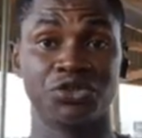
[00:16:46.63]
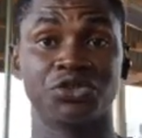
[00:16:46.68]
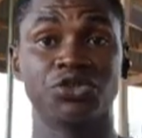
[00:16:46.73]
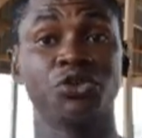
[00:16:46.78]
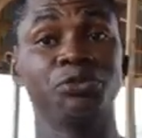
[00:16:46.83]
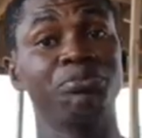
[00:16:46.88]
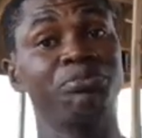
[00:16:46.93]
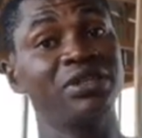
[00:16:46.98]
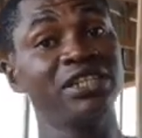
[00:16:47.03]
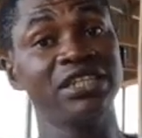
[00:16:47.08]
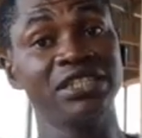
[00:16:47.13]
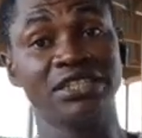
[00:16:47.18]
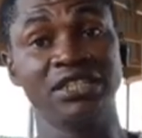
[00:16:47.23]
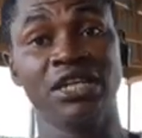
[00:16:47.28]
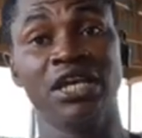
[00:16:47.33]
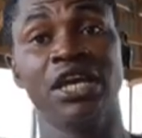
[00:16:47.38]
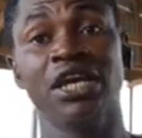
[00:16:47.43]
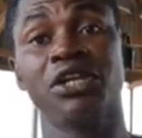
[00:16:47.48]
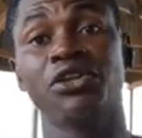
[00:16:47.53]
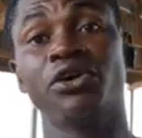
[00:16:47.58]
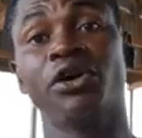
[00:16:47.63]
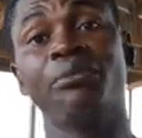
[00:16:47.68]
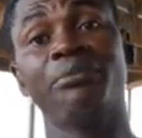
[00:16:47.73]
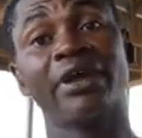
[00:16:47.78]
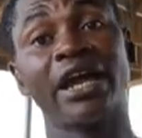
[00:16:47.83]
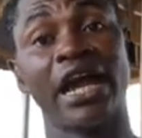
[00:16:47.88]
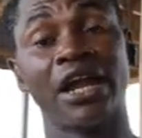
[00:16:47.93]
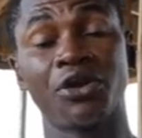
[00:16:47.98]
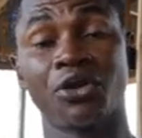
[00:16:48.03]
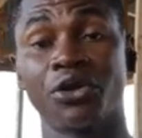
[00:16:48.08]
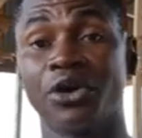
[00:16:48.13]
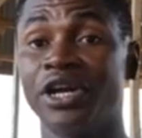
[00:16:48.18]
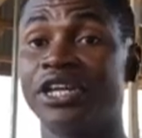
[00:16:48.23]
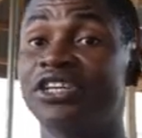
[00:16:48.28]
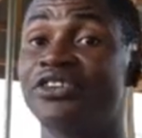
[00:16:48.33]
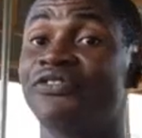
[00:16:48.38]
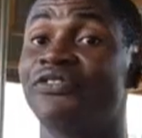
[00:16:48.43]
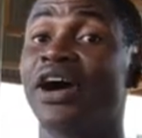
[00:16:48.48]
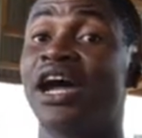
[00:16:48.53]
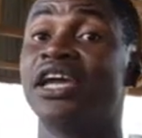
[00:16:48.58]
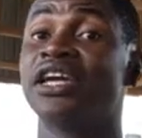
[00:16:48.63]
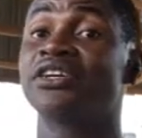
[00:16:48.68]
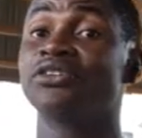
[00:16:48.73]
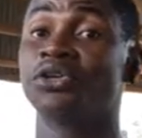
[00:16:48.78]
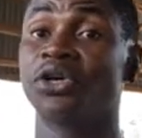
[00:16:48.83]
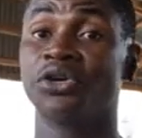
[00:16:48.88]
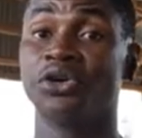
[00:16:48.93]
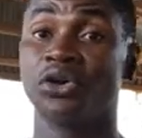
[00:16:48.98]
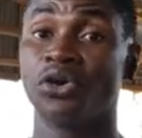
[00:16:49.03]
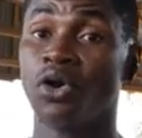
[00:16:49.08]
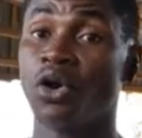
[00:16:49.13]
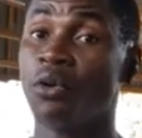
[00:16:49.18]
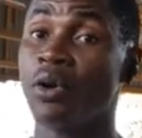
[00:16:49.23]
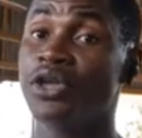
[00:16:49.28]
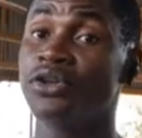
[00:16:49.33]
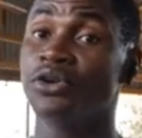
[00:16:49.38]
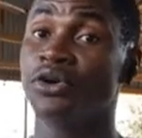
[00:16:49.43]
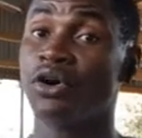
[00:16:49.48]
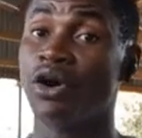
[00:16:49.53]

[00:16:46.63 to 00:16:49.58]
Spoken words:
So please don't be annoyed if I ignore your call when